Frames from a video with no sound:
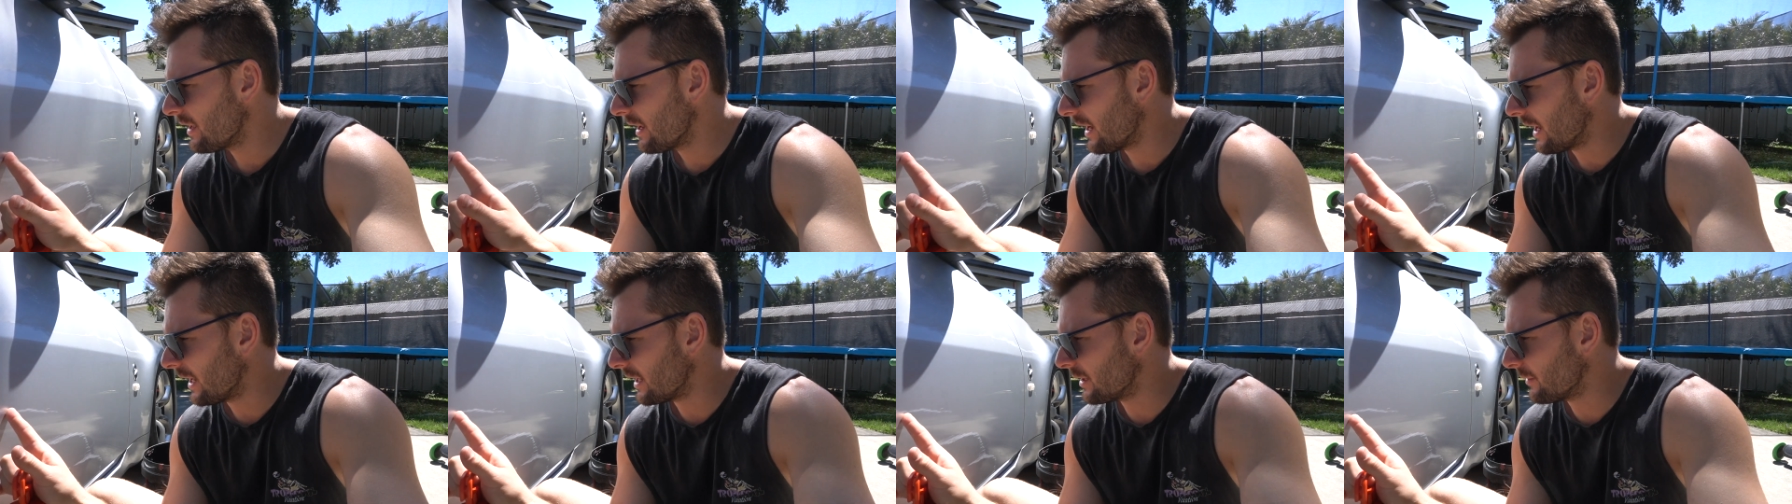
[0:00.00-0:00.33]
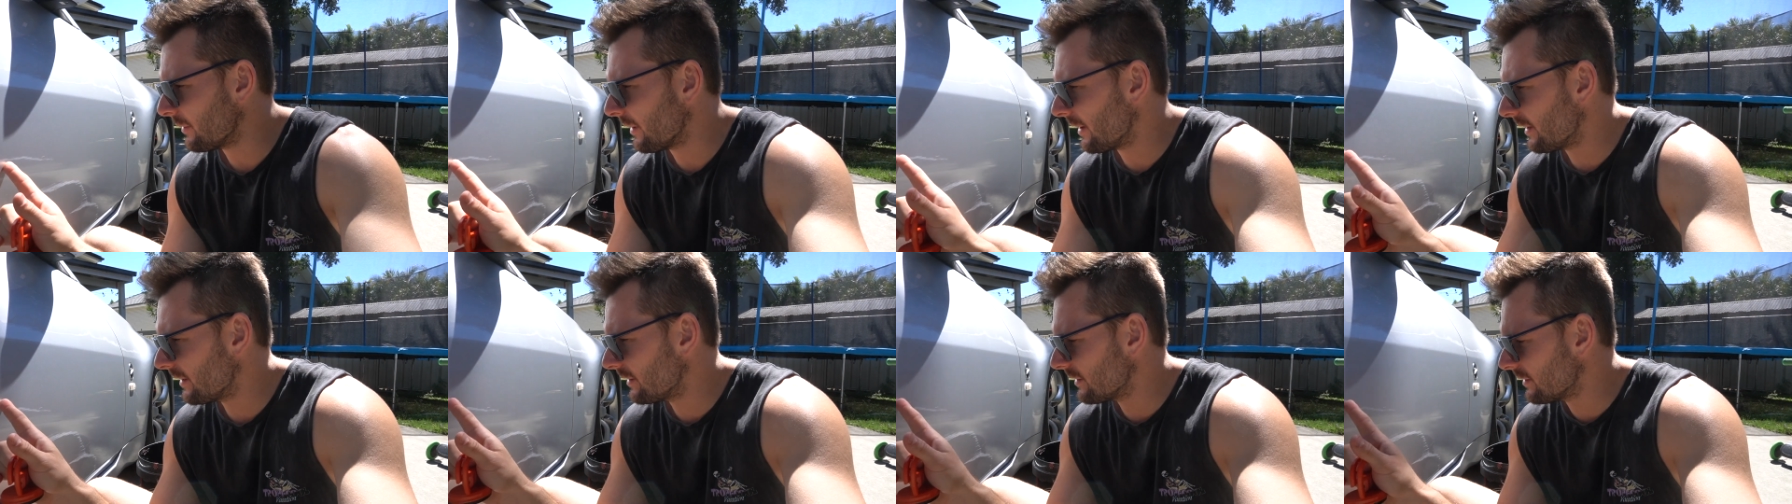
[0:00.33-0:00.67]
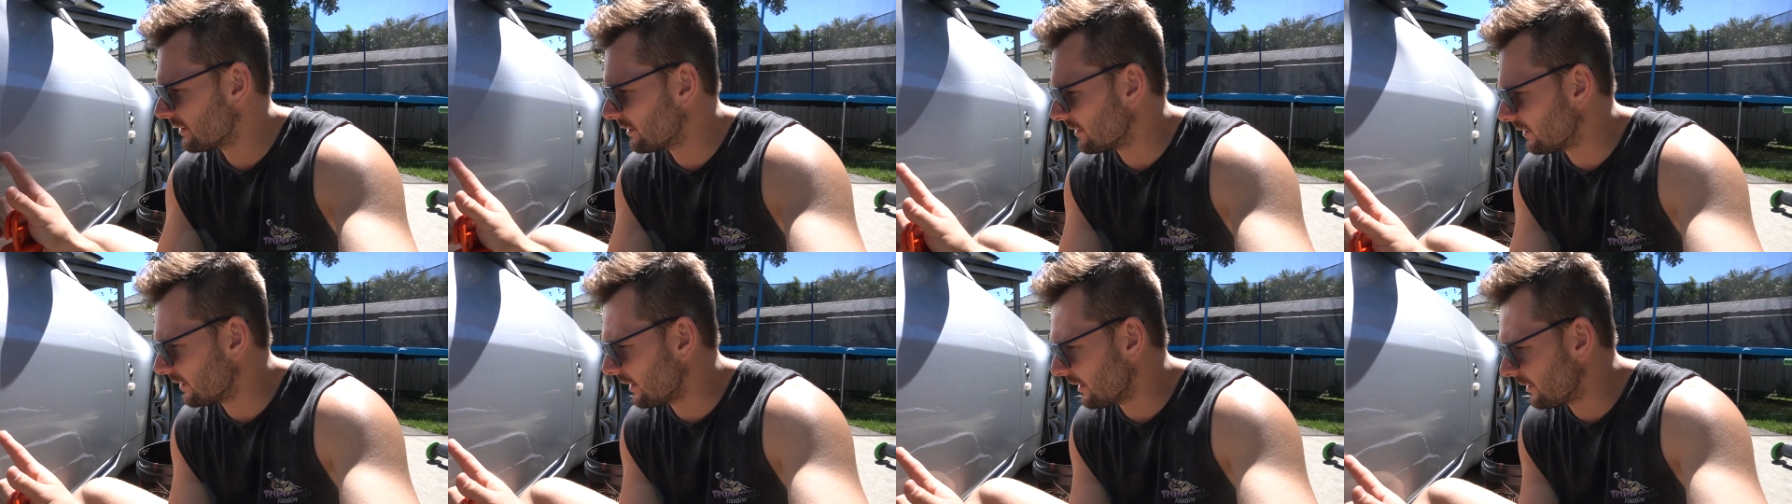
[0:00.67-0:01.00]
Anyway,
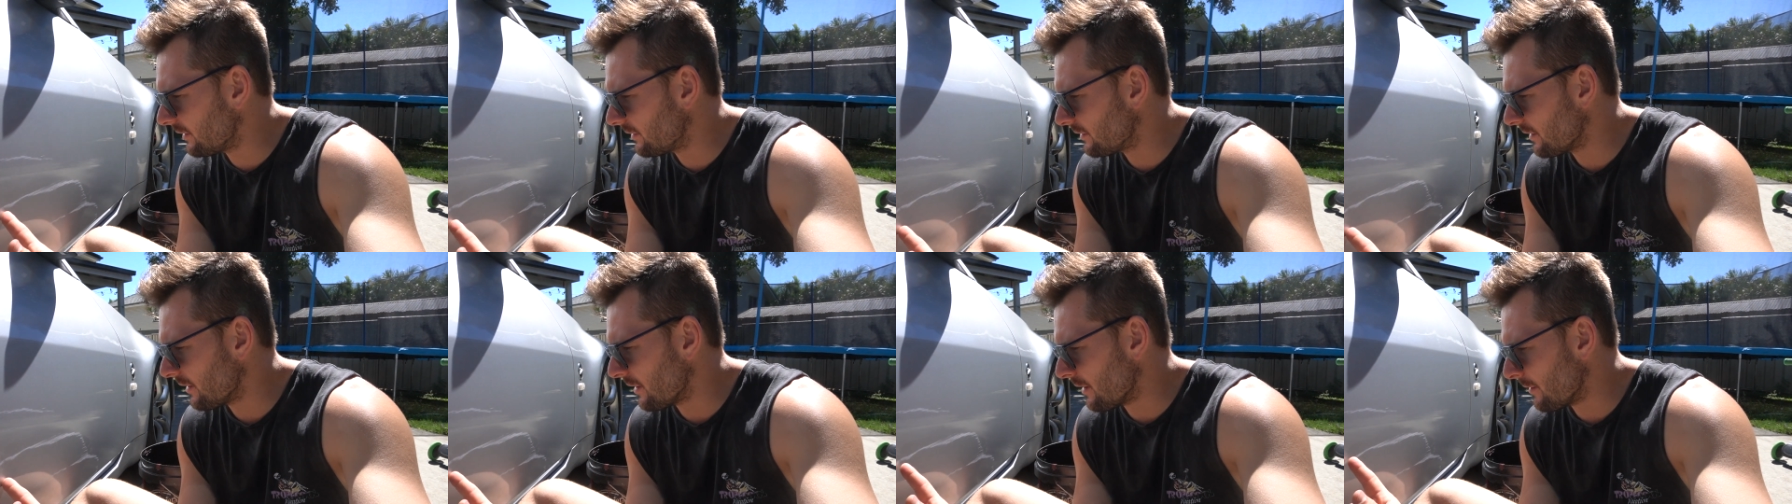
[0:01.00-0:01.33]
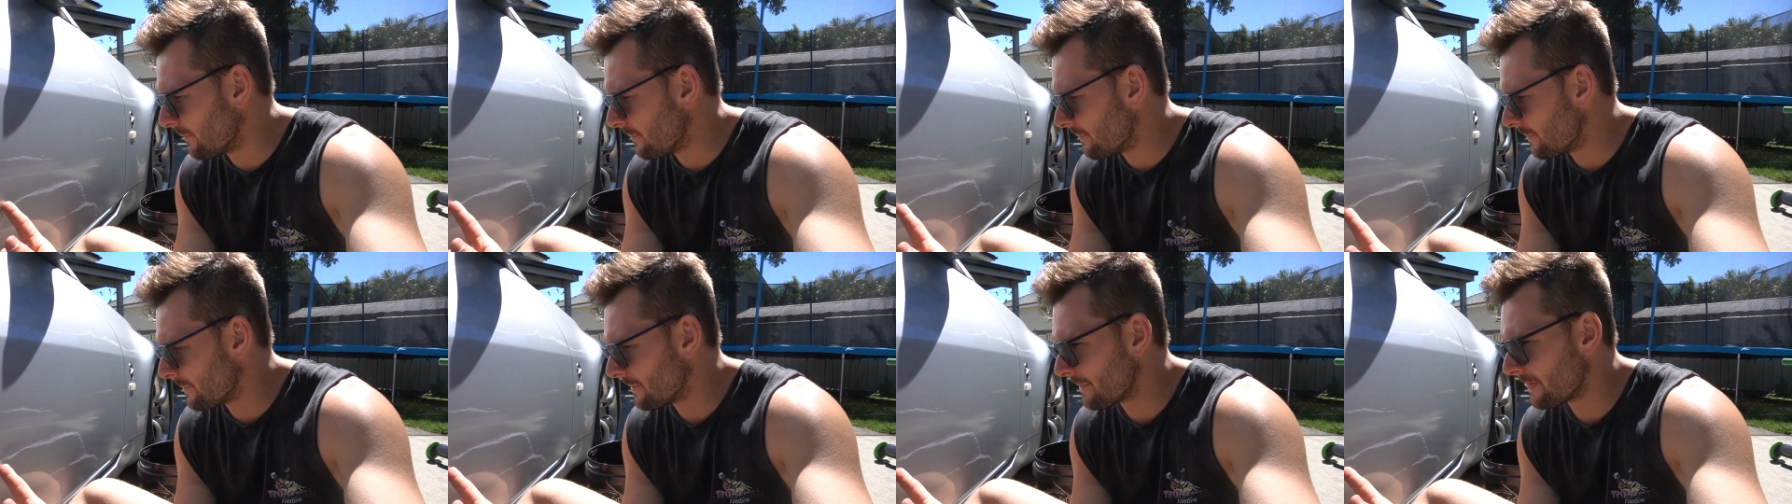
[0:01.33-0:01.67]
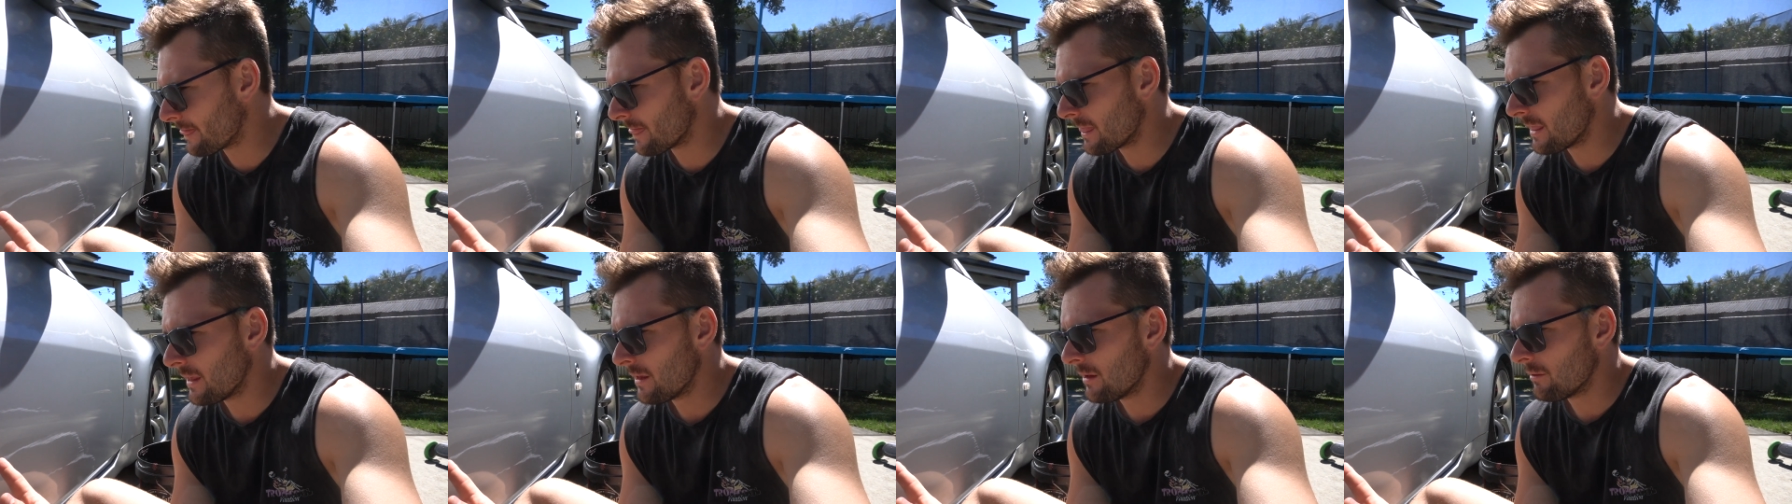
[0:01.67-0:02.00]
let's, um,
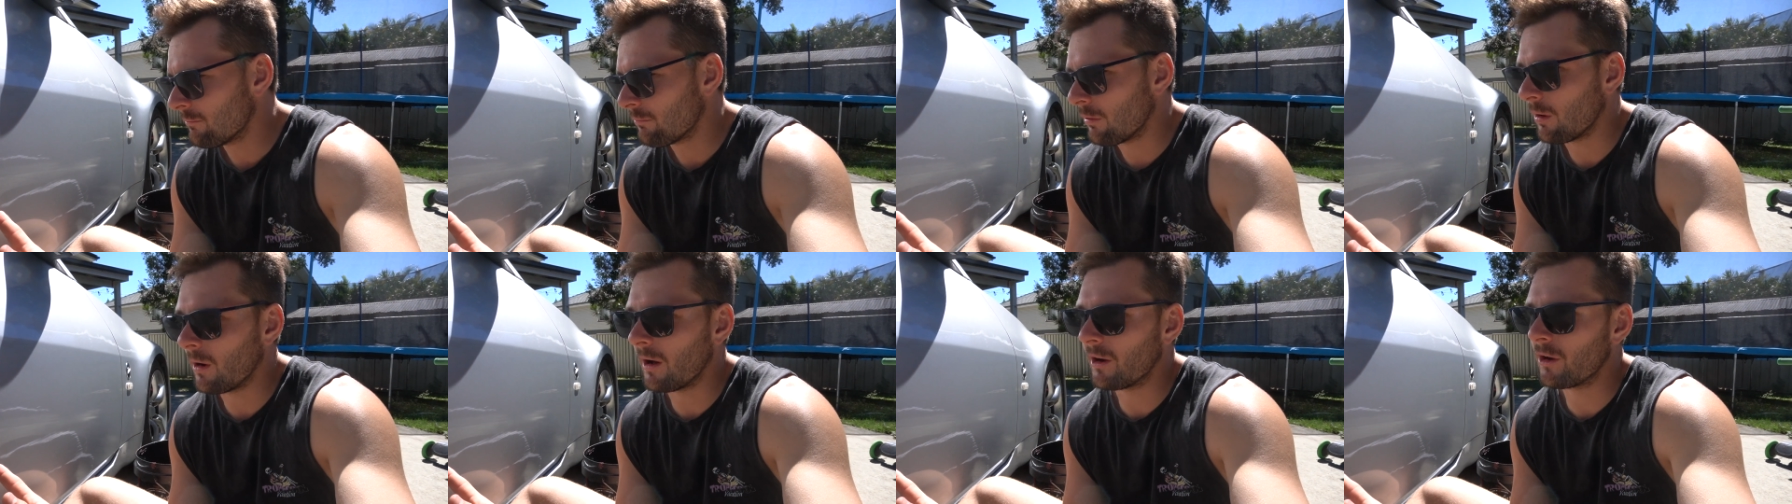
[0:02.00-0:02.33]
well,